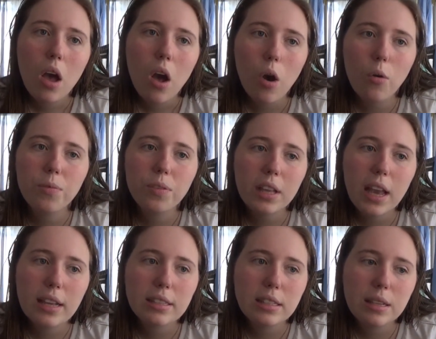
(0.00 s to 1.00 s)
Hopefully
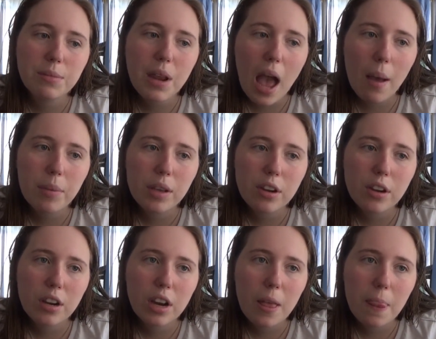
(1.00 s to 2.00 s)
I seemed
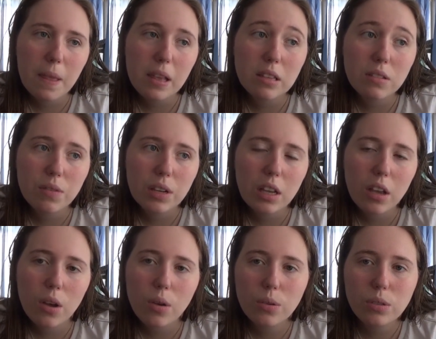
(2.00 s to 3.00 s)
happier in these
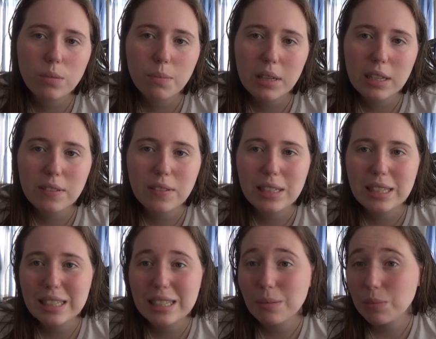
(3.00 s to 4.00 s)
videos, but if I
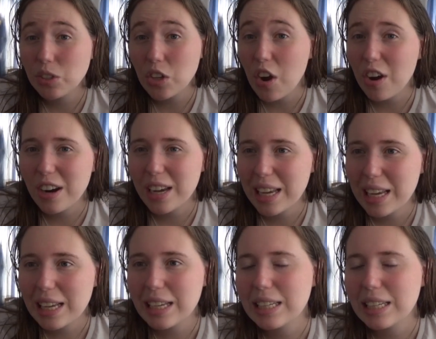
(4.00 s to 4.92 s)
didn't, I'm sorry.